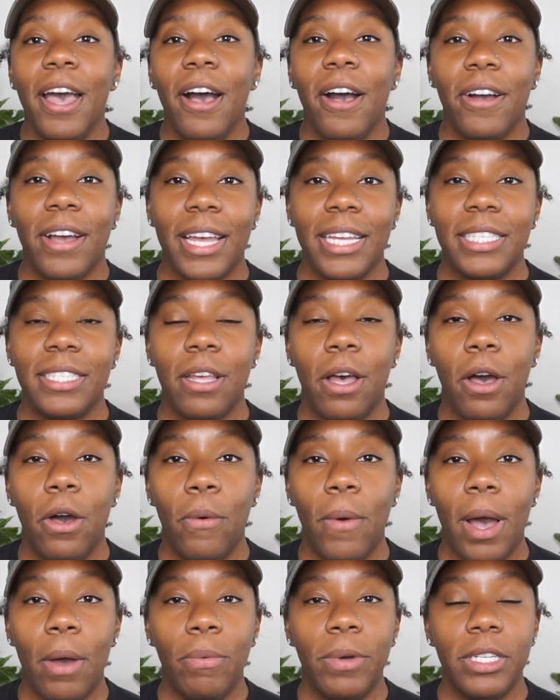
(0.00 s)
Okay, so
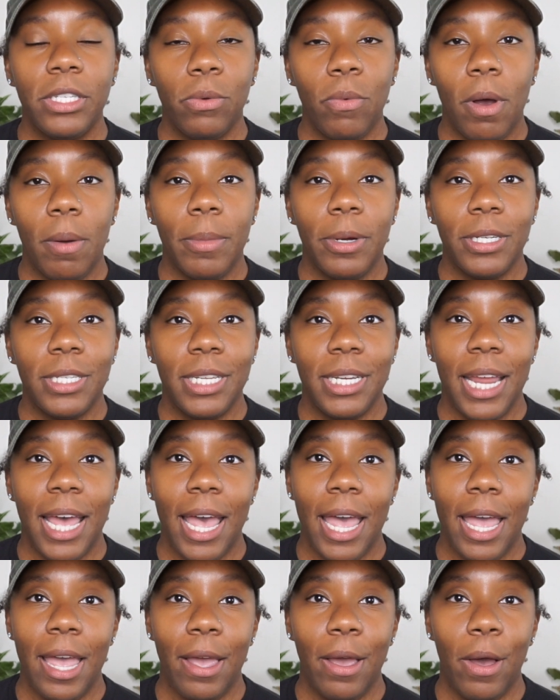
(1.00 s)
I went to Walmart
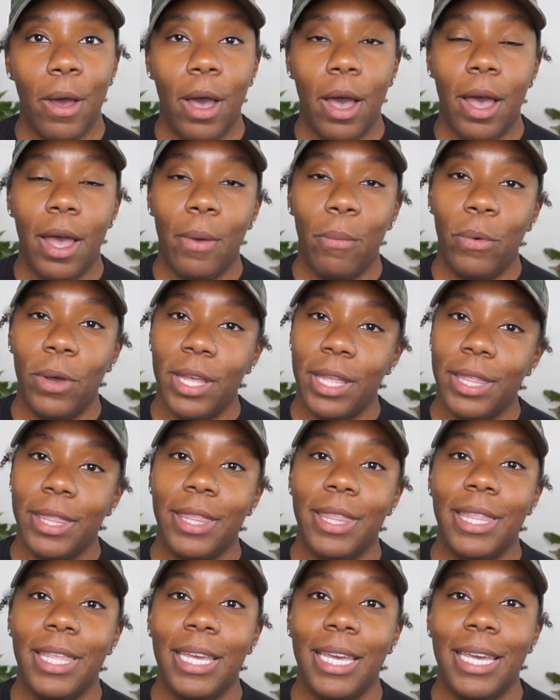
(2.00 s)
today with
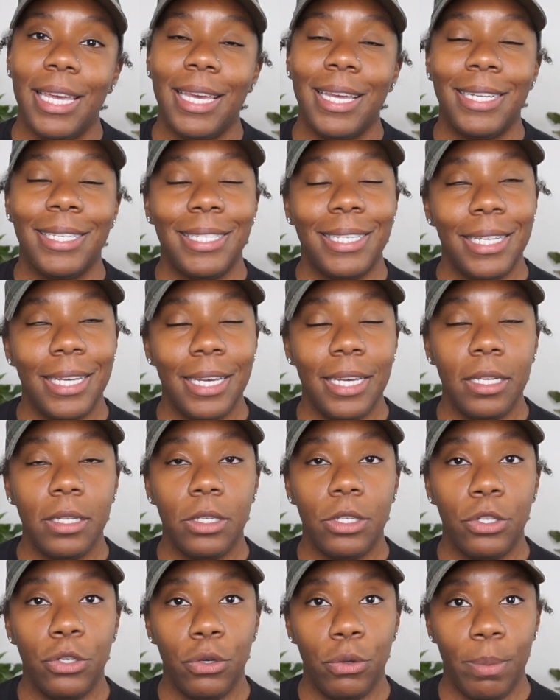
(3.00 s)
the intent
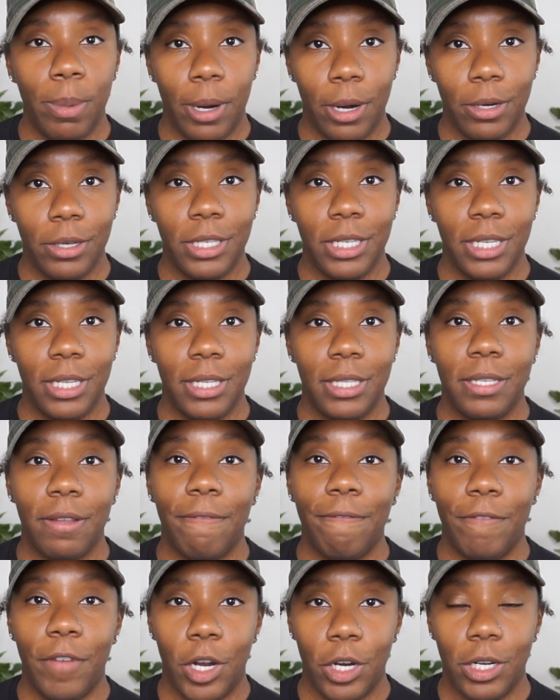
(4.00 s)
to purchase
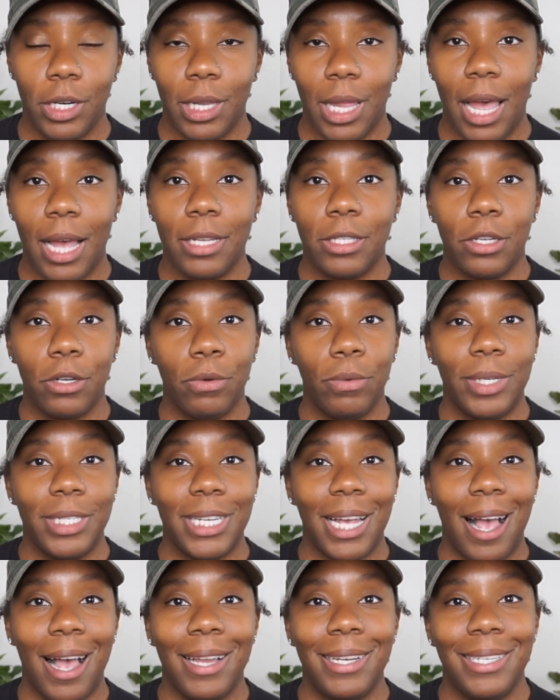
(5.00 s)
fertilizer, which
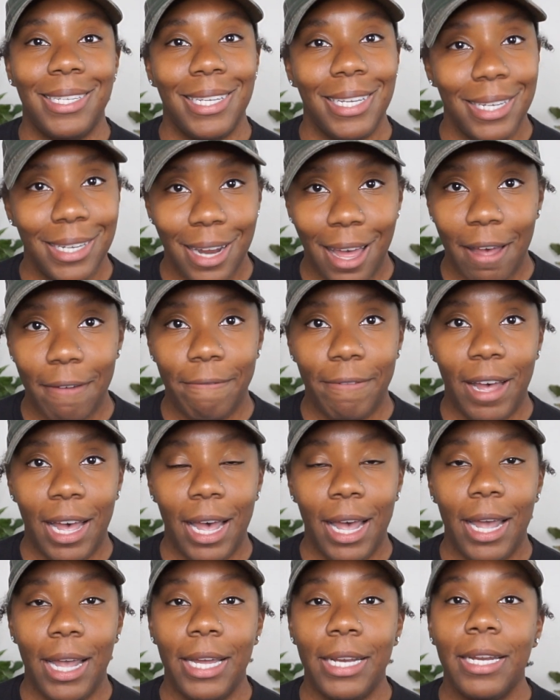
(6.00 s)
I did not
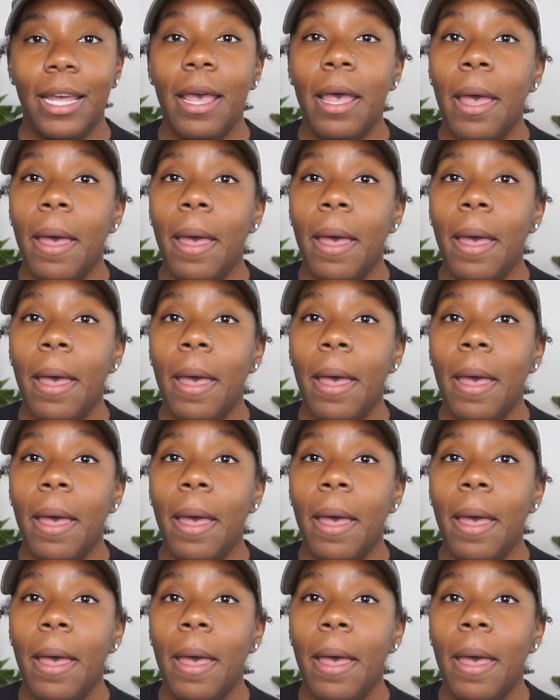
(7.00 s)
find.